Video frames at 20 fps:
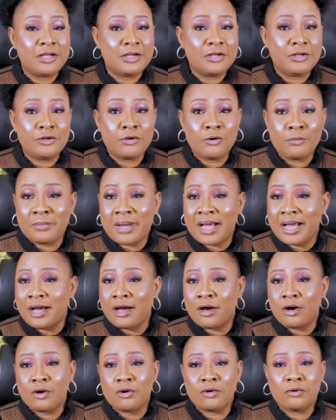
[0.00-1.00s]

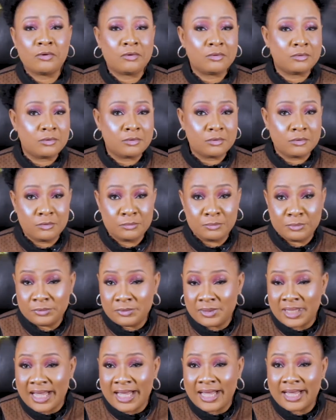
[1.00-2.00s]
normal or
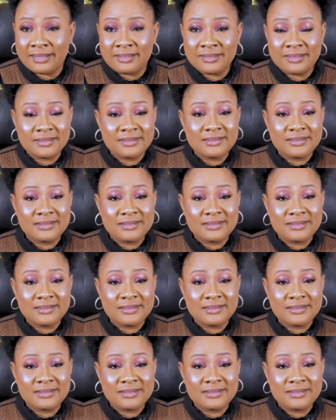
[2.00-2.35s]
globular,